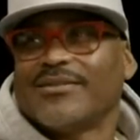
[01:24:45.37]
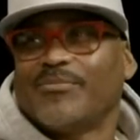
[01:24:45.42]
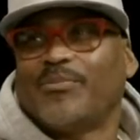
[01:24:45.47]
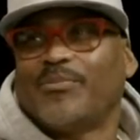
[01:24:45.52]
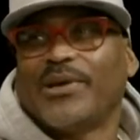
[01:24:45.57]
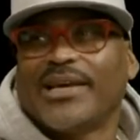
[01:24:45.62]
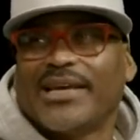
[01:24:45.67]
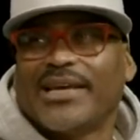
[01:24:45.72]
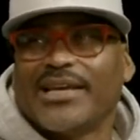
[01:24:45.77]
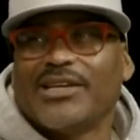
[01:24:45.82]

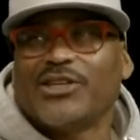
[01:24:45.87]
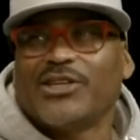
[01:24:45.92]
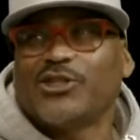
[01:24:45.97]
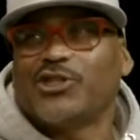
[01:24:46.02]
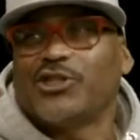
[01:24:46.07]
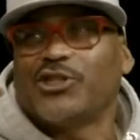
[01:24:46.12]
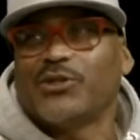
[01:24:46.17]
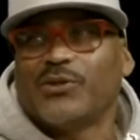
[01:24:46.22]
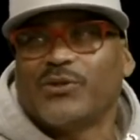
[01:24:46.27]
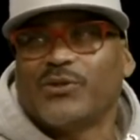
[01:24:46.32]
picking and
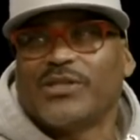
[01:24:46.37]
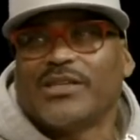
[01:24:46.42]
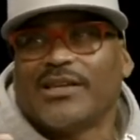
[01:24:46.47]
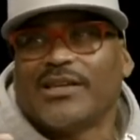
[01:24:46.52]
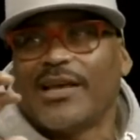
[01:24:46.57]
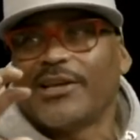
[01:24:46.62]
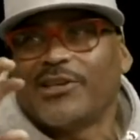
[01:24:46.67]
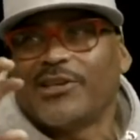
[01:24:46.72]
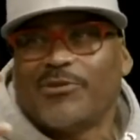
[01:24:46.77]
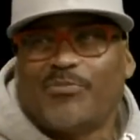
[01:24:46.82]
choosing
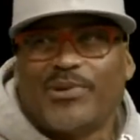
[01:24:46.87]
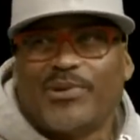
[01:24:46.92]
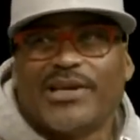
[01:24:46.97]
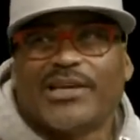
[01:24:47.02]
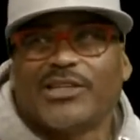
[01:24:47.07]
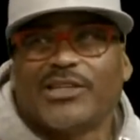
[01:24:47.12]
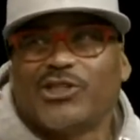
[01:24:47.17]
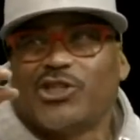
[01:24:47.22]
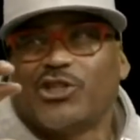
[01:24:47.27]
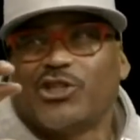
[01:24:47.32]
like you pick
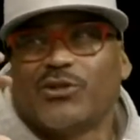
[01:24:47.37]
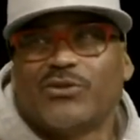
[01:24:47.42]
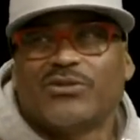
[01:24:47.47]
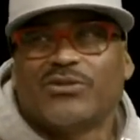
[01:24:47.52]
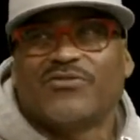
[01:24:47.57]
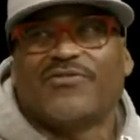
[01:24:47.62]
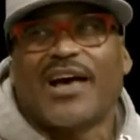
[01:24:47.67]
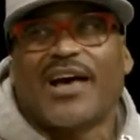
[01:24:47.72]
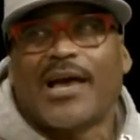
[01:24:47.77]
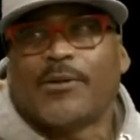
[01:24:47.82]
and choose
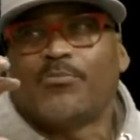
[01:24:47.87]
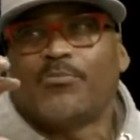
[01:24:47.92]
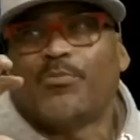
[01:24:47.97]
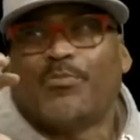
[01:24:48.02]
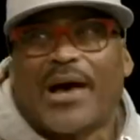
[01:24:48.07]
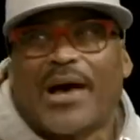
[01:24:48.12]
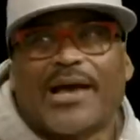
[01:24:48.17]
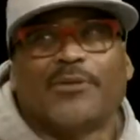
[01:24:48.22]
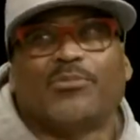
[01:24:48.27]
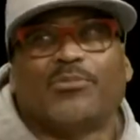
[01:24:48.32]

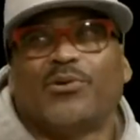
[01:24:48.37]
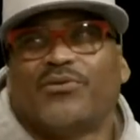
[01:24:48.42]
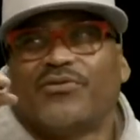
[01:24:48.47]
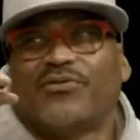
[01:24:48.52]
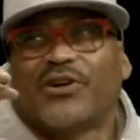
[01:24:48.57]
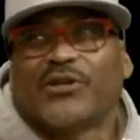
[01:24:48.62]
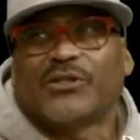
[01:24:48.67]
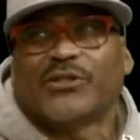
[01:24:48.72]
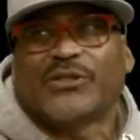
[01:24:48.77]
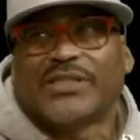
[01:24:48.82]
Bible
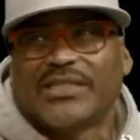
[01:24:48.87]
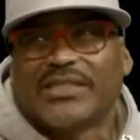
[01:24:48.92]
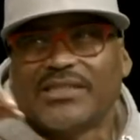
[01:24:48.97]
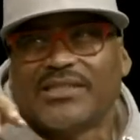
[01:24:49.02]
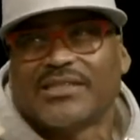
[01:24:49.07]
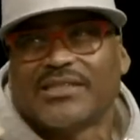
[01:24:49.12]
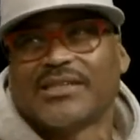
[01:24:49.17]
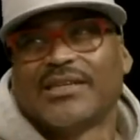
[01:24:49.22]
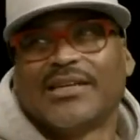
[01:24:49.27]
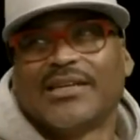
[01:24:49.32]
verses